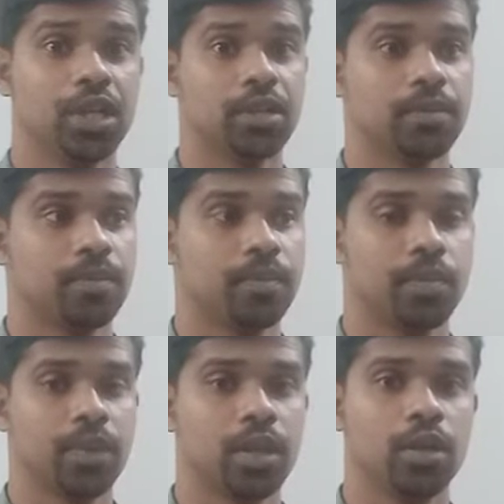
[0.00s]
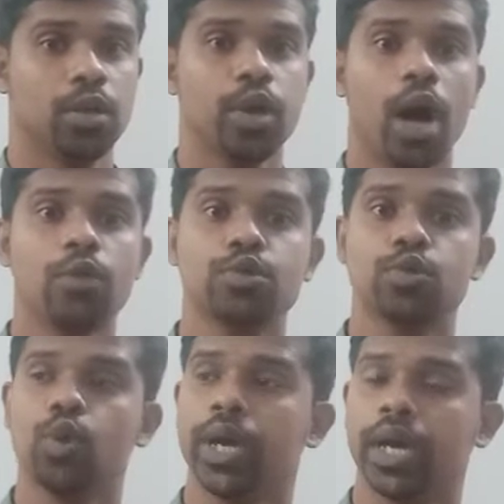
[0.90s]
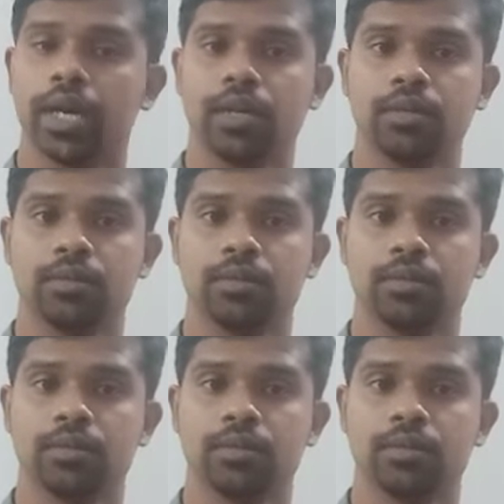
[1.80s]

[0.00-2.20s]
here. You have to go ahead.